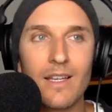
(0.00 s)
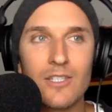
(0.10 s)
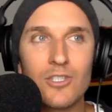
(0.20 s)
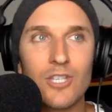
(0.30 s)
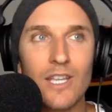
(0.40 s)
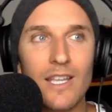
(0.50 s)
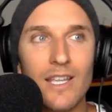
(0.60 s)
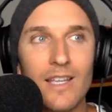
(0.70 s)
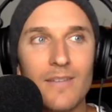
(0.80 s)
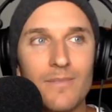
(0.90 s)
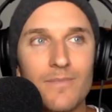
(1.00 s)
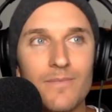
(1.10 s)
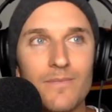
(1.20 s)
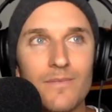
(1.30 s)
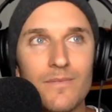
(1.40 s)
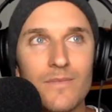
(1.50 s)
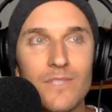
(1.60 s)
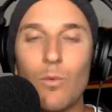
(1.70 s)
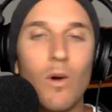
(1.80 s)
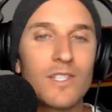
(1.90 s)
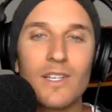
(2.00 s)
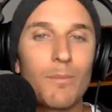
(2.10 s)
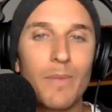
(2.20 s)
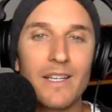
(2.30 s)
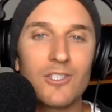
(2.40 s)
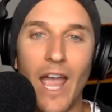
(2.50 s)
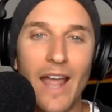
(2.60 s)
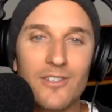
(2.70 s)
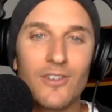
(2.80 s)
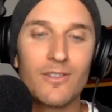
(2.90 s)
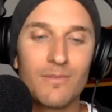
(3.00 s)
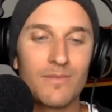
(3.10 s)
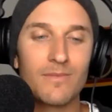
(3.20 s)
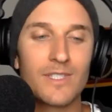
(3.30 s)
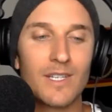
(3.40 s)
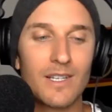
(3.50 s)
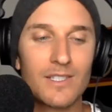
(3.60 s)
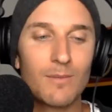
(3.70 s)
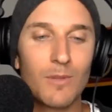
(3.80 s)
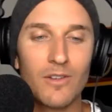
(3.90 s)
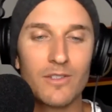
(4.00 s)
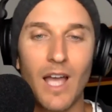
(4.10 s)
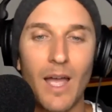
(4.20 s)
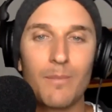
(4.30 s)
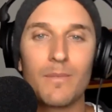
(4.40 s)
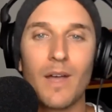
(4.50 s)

she wasn't a big chanter, a similar type